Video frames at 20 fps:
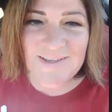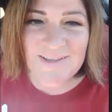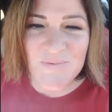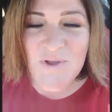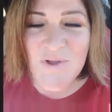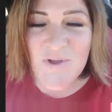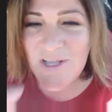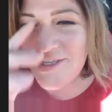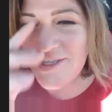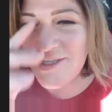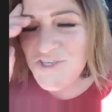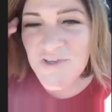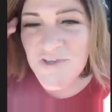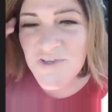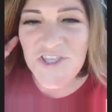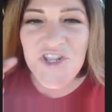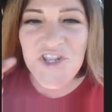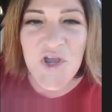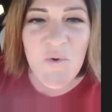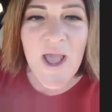Well, you
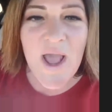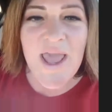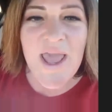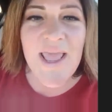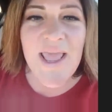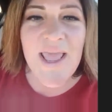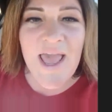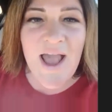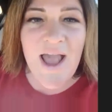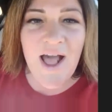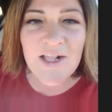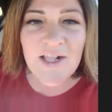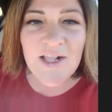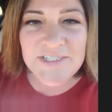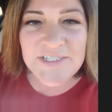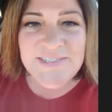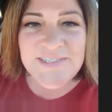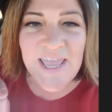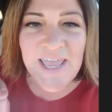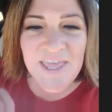know what? I'll
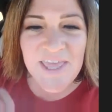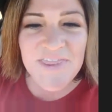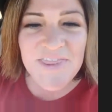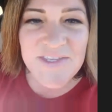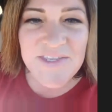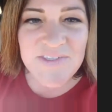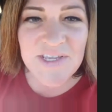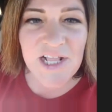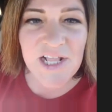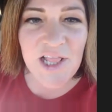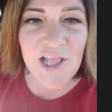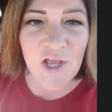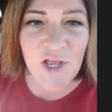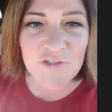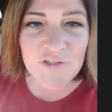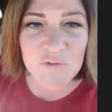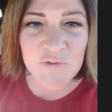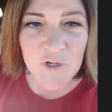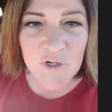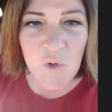just say this and
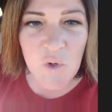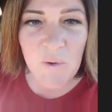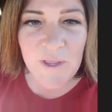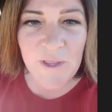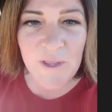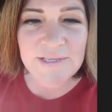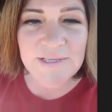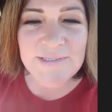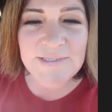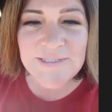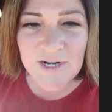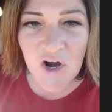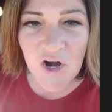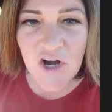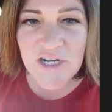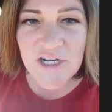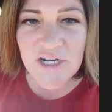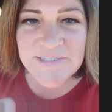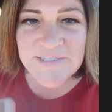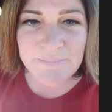close real quick.
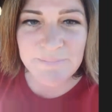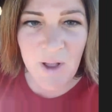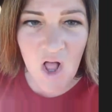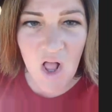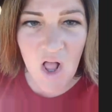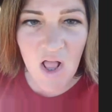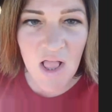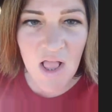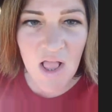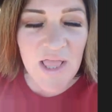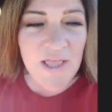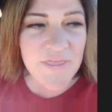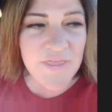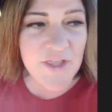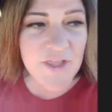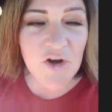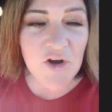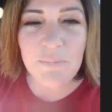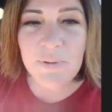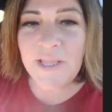Start small.
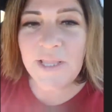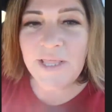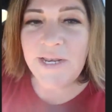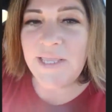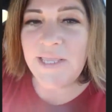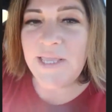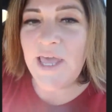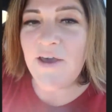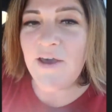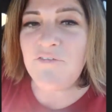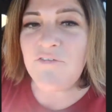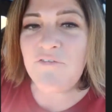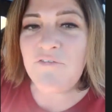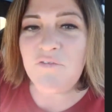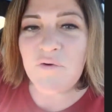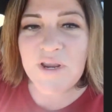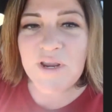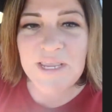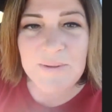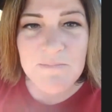There are plenty of
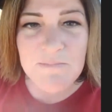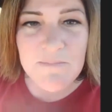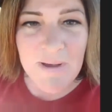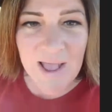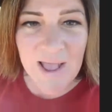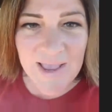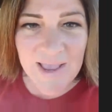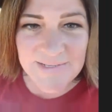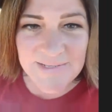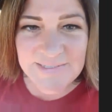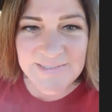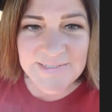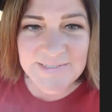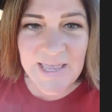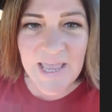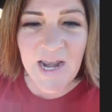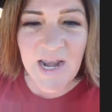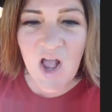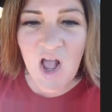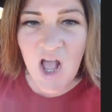free
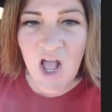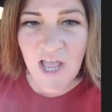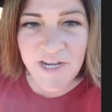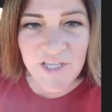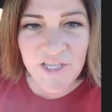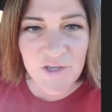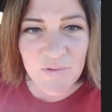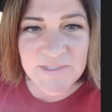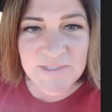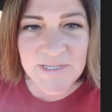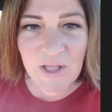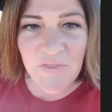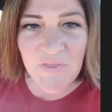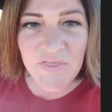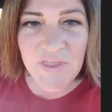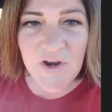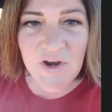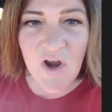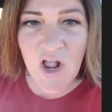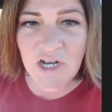mindset audios out
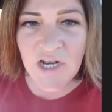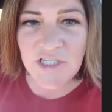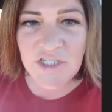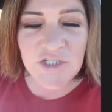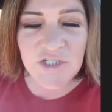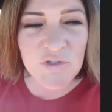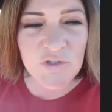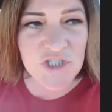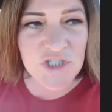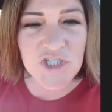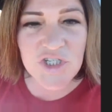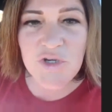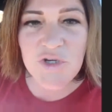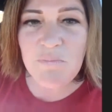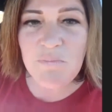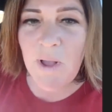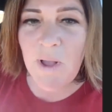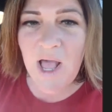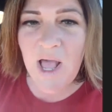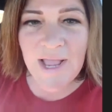there on
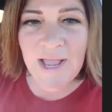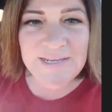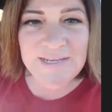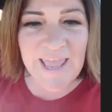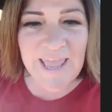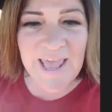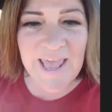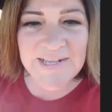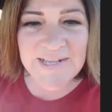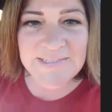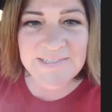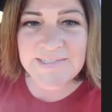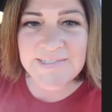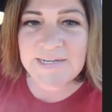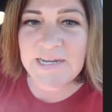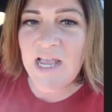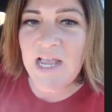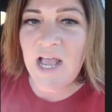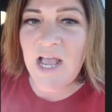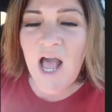YouTube,
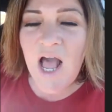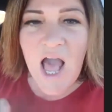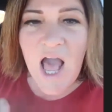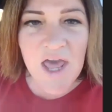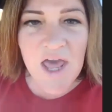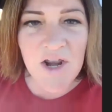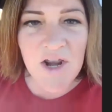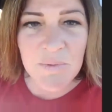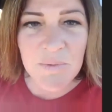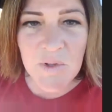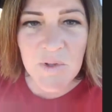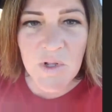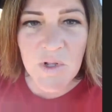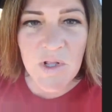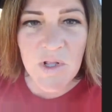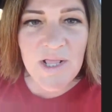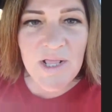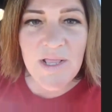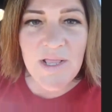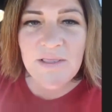podcasts,
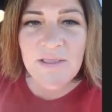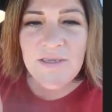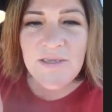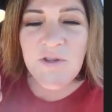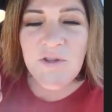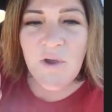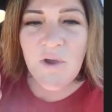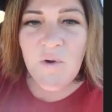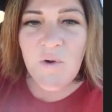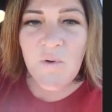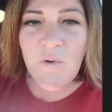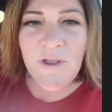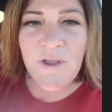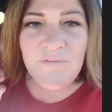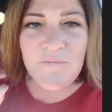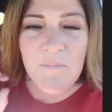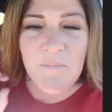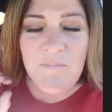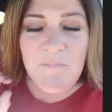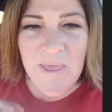Audible. You know,
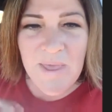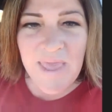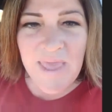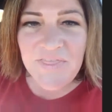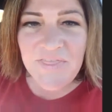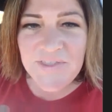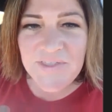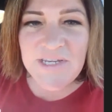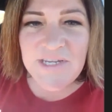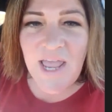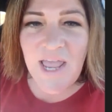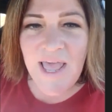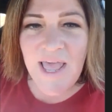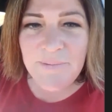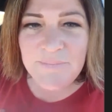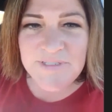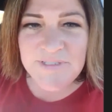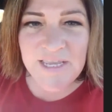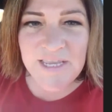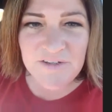make the
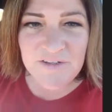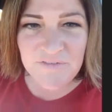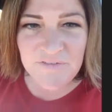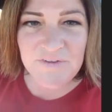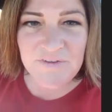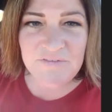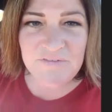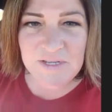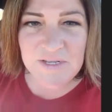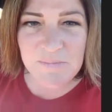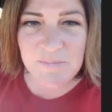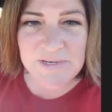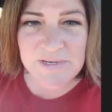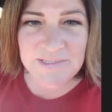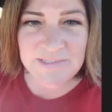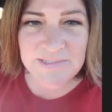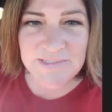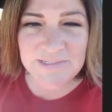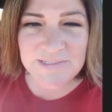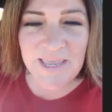time 10 to 15
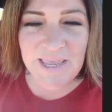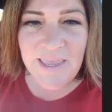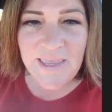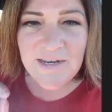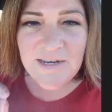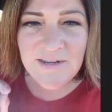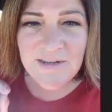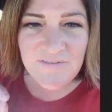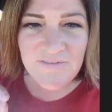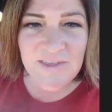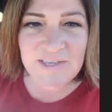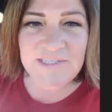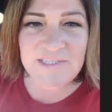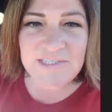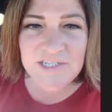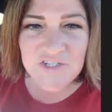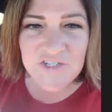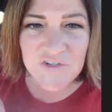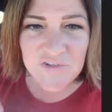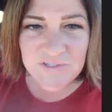minutes a day and
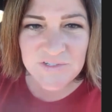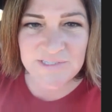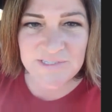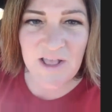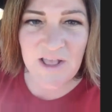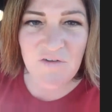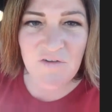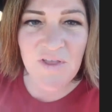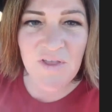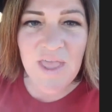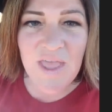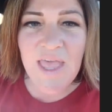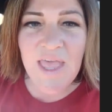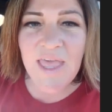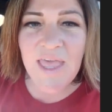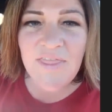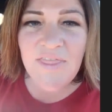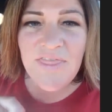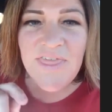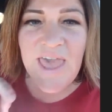invest in yourself.
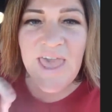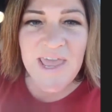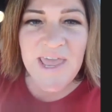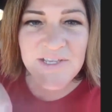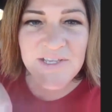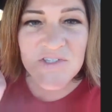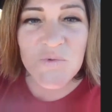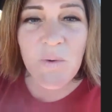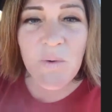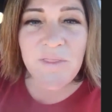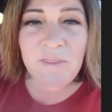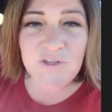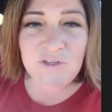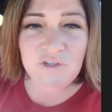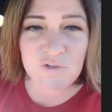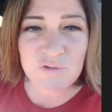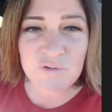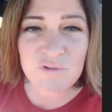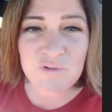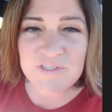And that is when the
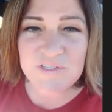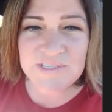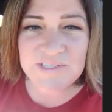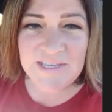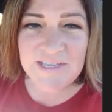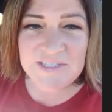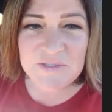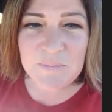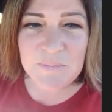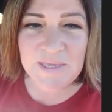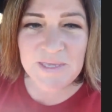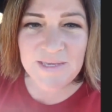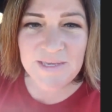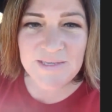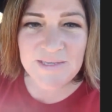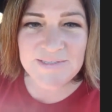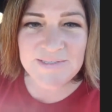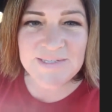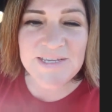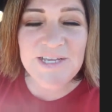true success
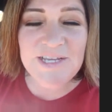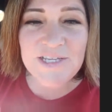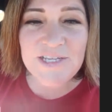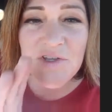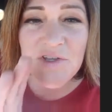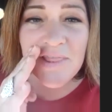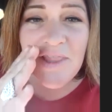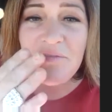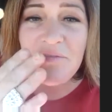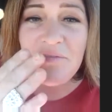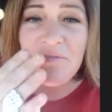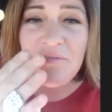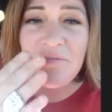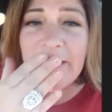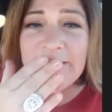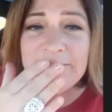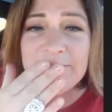begins. So I love you guys.